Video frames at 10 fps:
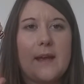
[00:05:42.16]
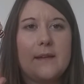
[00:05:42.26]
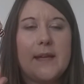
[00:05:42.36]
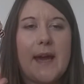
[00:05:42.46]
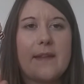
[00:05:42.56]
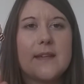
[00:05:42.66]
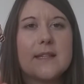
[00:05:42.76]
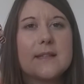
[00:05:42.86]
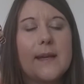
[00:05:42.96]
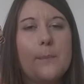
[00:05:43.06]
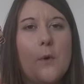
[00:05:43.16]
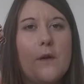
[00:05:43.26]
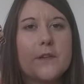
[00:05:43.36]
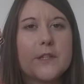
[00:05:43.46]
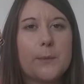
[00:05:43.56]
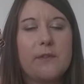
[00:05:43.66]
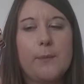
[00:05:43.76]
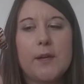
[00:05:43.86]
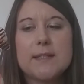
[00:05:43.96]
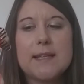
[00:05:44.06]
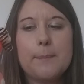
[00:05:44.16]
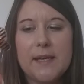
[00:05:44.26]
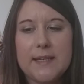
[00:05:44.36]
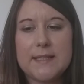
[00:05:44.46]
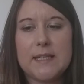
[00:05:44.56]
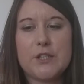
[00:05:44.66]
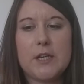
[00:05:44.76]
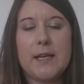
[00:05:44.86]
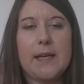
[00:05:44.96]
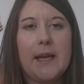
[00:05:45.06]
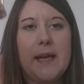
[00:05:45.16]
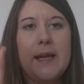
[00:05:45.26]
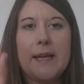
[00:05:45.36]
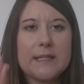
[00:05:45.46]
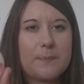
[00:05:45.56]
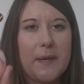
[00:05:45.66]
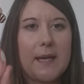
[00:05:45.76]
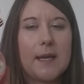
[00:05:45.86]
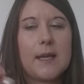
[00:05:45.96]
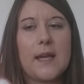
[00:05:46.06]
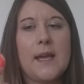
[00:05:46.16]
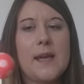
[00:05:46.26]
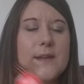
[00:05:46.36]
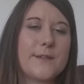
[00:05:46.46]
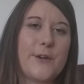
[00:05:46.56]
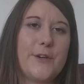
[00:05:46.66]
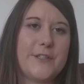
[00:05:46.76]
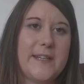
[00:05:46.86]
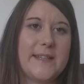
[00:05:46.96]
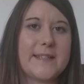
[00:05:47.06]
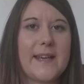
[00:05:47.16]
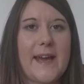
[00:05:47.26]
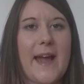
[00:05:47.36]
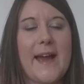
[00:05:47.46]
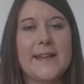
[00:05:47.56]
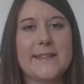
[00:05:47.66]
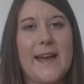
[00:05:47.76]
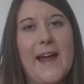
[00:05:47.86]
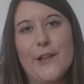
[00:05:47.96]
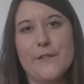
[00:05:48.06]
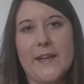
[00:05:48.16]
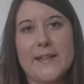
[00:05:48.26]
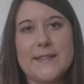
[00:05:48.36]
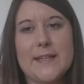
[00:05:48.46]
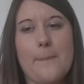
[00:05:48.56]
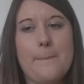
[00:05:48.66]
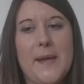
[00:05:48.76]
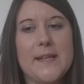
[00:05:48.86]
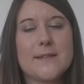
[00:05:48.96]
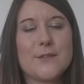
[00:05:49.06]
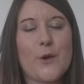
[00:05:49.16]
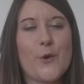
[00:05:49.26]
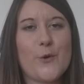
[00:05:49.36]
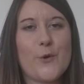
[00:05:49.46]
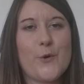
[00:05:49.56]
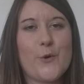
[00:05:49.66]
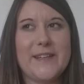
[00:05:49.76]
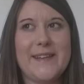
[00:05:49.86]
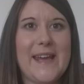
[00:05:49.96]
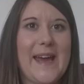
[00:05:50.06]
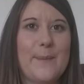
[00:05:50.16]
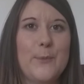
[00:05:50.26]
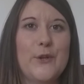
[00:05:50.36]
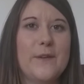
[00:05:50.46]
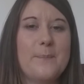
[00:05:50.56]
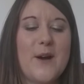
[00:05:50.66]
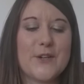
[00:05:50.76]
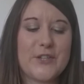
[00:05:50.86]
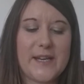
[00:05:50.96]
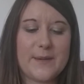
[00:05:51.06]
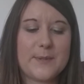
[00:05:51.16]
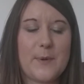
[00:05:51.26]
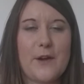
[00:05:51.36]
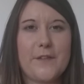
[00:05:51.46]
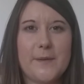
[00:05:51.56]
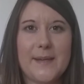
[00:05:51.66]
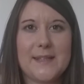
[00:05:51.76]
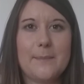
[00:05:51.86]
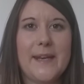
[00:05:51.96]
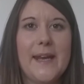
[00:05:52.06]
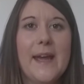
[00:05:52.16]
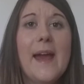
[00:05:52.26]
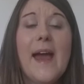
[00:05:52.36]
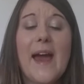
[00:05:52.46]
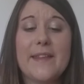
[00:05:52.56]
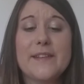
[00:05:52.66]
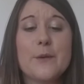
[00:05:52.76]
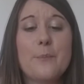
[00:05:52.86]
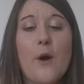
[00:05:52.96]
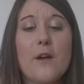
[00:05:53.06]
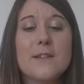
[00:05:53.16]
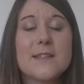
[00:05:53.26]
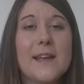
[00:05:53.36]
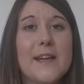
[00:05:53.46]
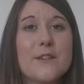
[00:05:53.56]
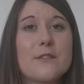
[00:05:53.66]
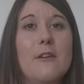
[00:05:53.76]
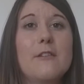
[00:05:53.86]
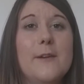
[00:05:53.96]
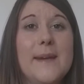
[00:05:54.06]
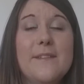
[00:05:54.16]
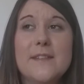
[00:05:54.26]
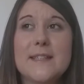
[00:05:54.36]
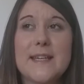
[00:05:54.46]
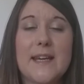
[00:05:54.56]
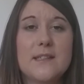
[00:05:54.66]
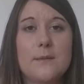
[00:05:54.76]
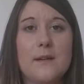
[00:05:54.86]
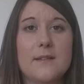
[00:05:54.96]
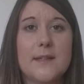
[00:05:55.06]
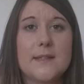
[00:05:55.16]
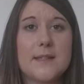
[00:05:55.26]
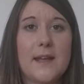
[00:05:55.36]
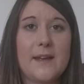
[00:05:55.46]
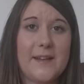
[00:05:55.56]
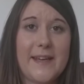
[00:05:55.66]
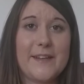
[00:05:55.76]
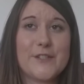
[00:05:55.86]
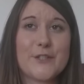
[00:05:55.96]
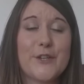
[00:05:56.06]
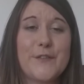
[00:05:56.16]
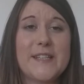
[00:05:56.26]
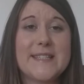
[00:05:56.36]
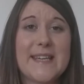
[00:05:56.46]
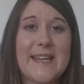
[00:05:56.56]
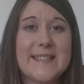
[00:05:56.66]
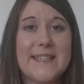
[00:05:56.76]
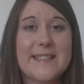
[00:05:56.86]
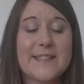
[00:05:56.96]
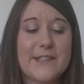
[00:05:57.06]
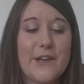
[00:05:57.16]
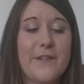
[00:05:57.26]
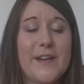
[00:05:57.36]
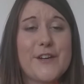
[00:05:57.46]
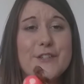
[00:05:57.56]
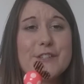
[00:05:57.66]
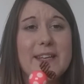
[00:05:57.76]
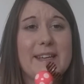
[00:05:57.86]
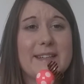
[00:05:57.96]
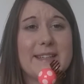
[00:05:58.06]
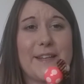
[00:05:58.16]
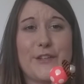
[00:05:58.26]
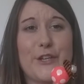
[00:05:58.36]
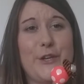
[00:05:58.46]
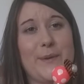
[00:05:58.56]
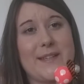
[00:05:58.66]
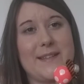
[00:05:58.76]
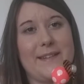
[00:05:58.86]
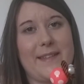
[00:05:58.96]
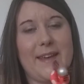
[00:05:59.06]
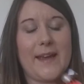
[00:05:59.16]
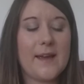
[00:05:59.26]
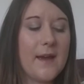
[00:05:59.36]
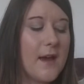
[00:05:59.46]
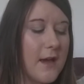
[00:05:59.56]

Yeah, this is like more of a summery one. It's limited edition. It is pink. It is gorgeous, and I love it to bits. So yeah, I'm loving Marc Jacobs perfume at the minute. I think the bottles are like so cute. Even the daisy ones are like just covered in daisies and stuff. I don't know, I just think it's like the cutest little thing.